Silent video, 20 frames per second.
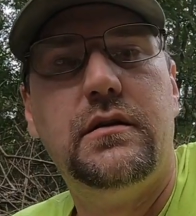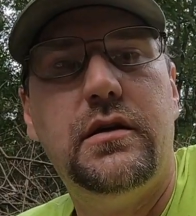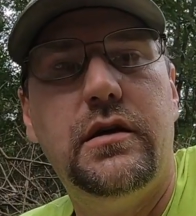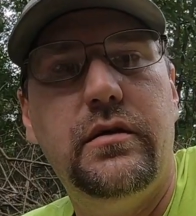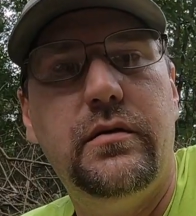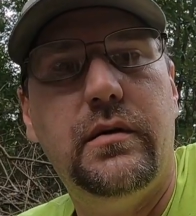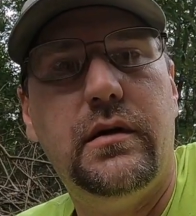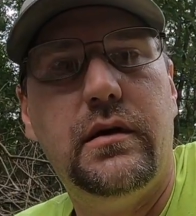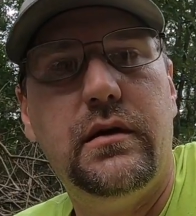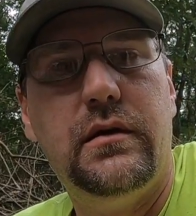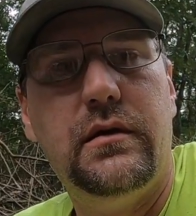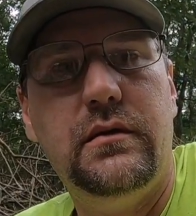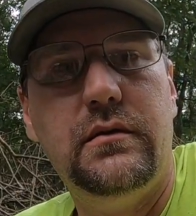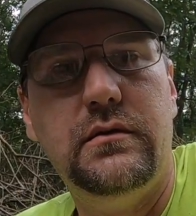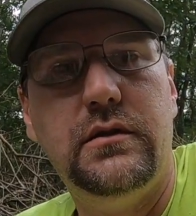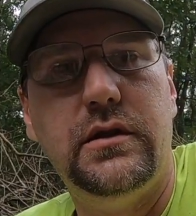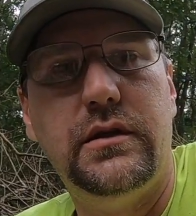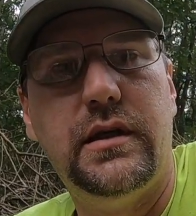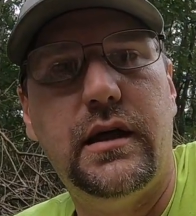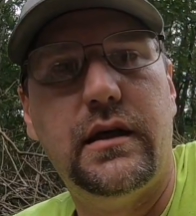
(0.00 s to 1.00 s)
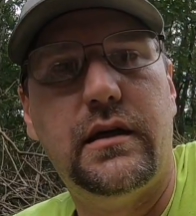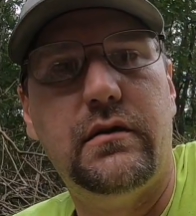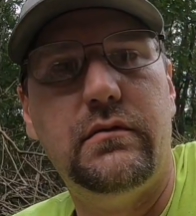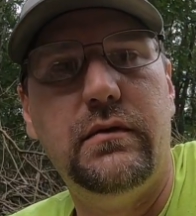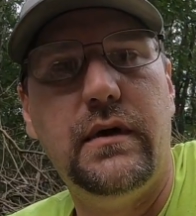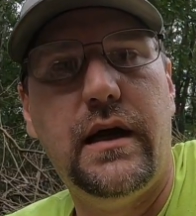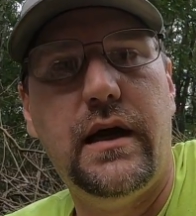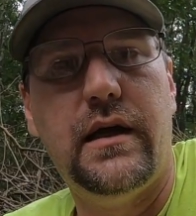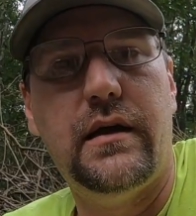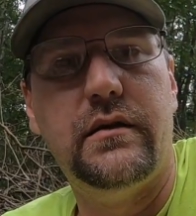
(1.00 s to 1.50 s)
to take a
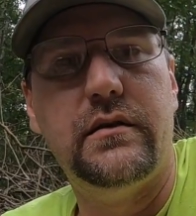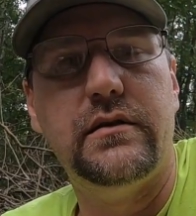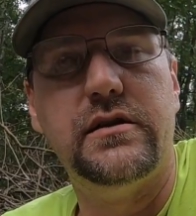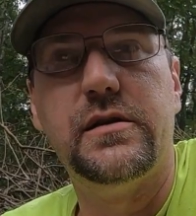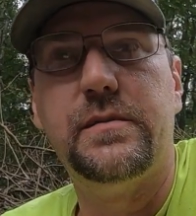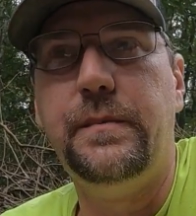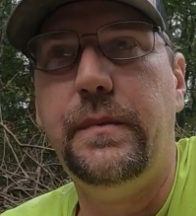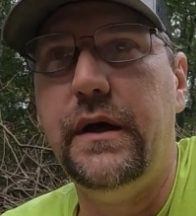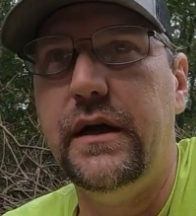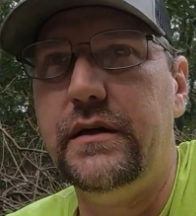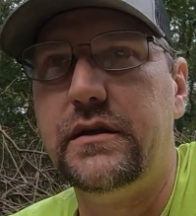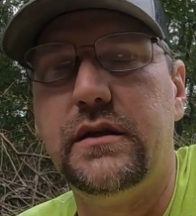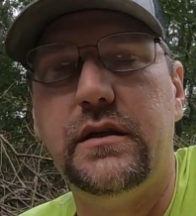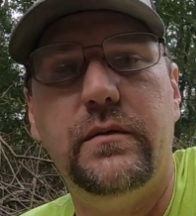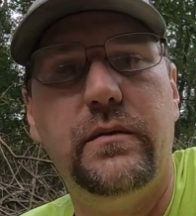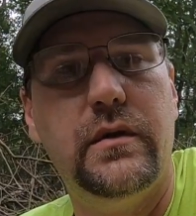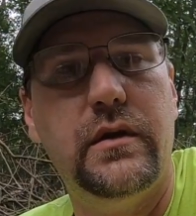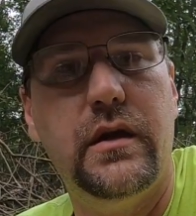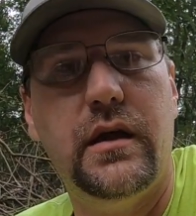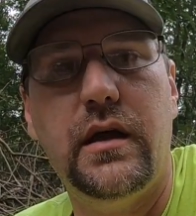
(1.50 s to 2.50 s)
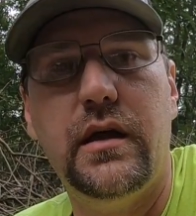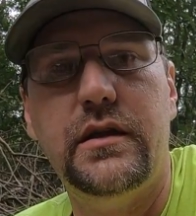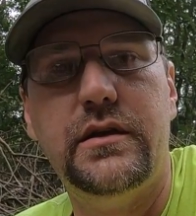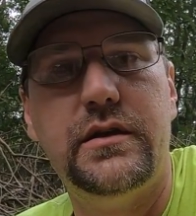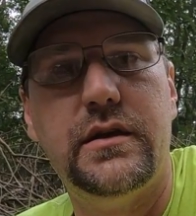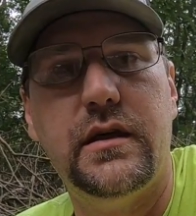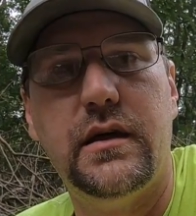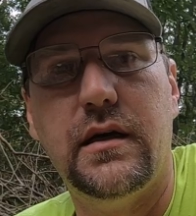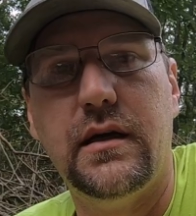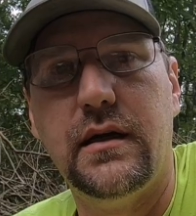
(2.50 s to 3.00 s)
rat, especially with a
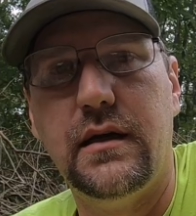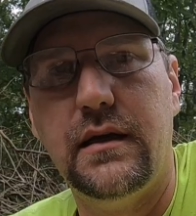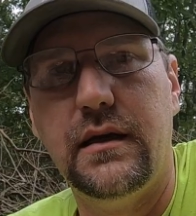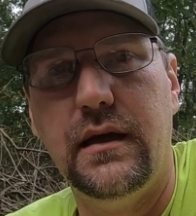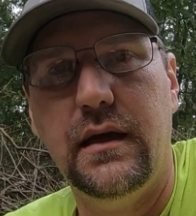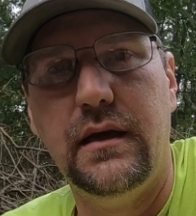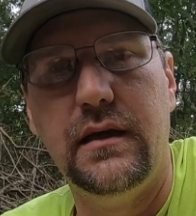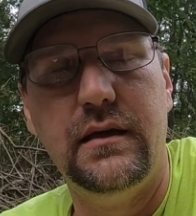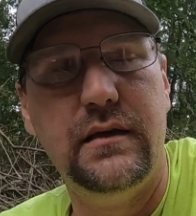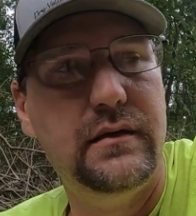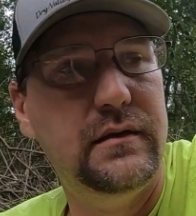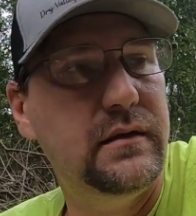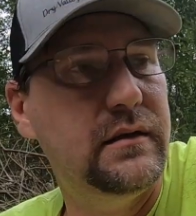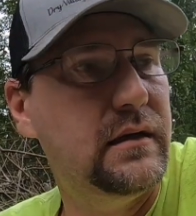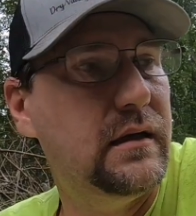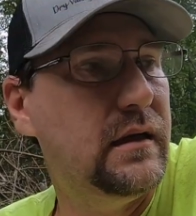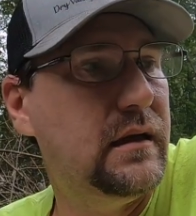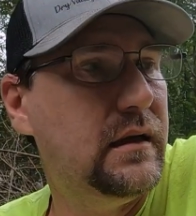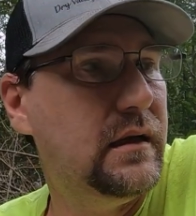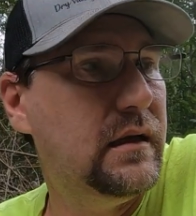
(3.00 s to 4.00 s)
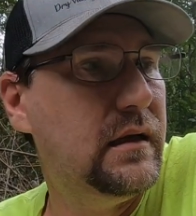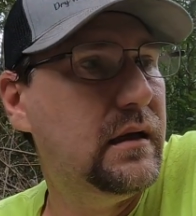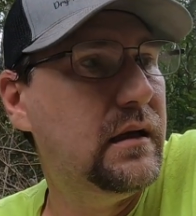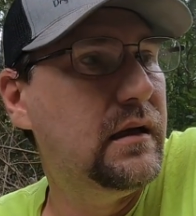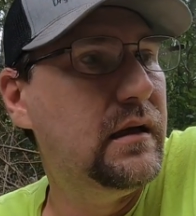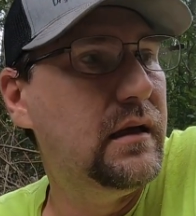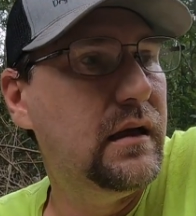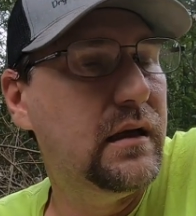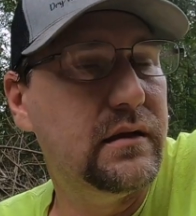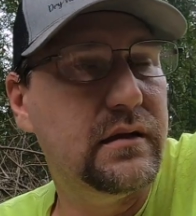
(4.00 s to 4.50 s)
headshot. And
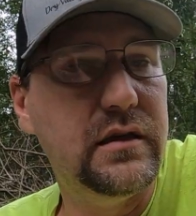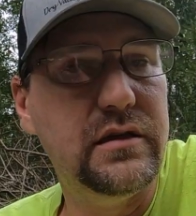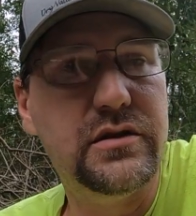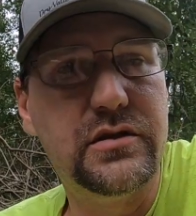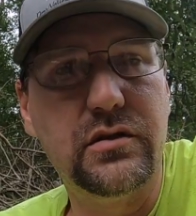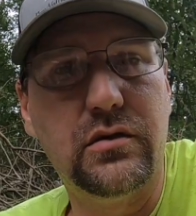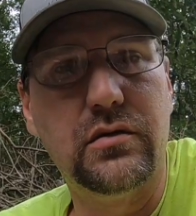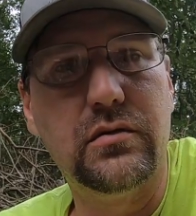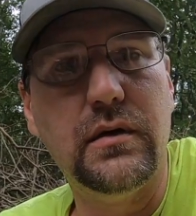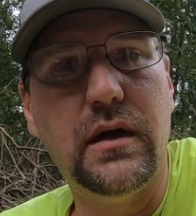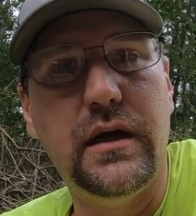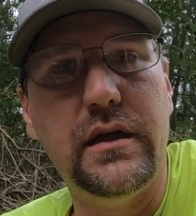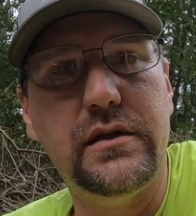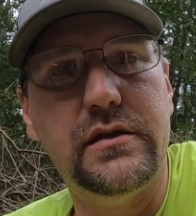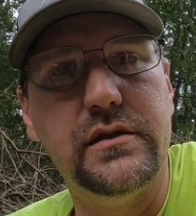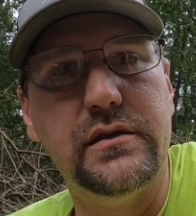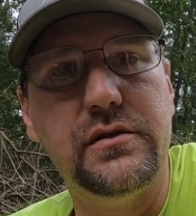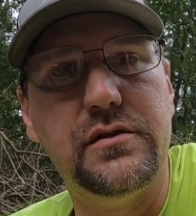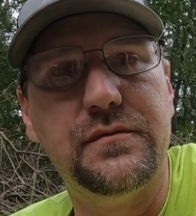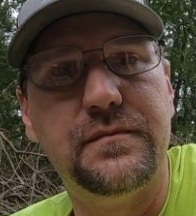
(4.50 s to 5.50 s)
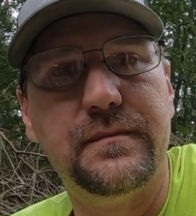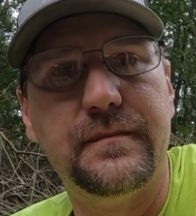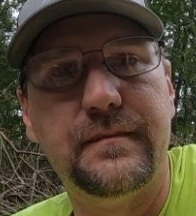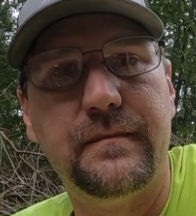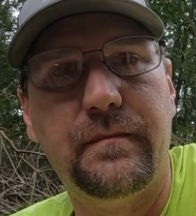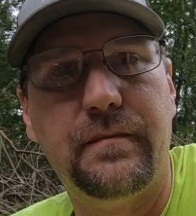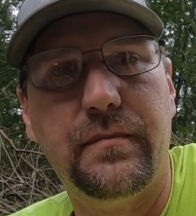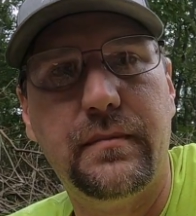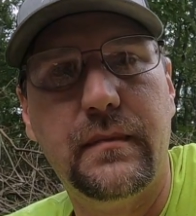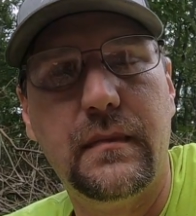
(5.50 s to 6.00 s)
at these short ranges,
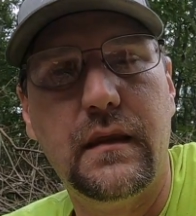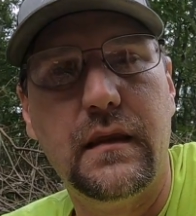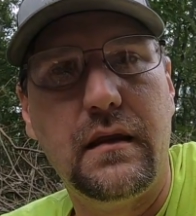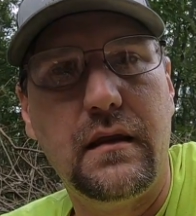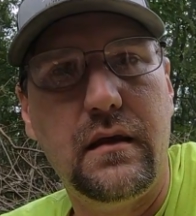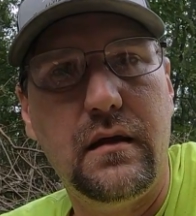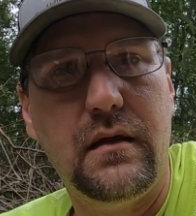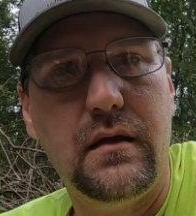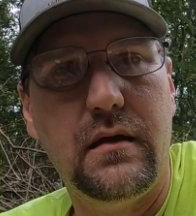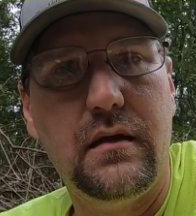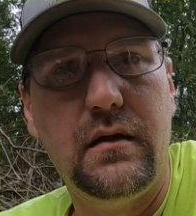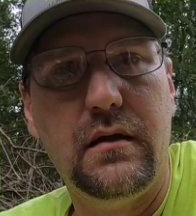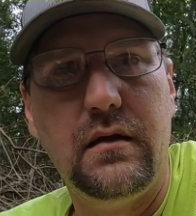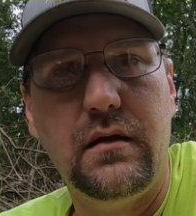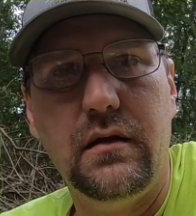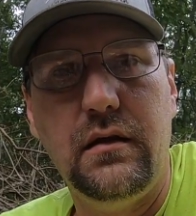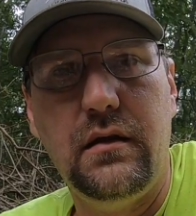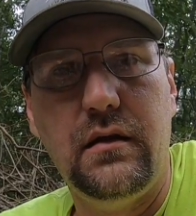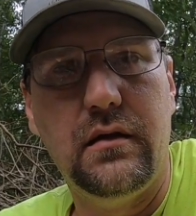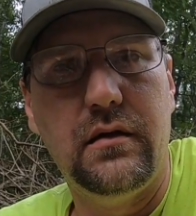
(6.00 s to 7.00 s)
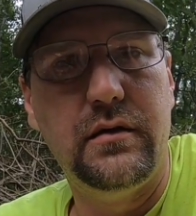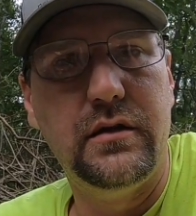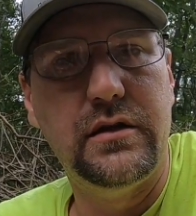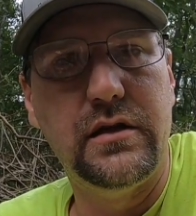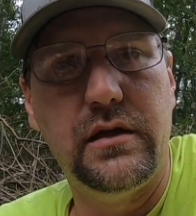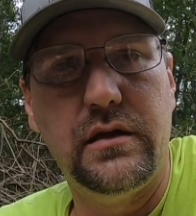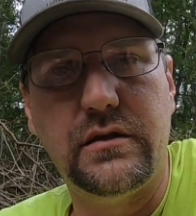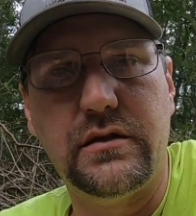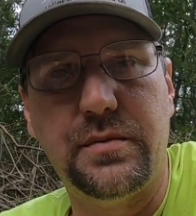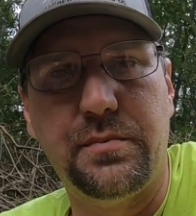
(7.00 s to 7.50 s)
you know,
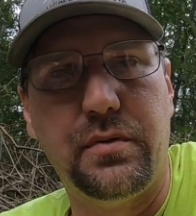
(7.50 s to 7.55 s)
it's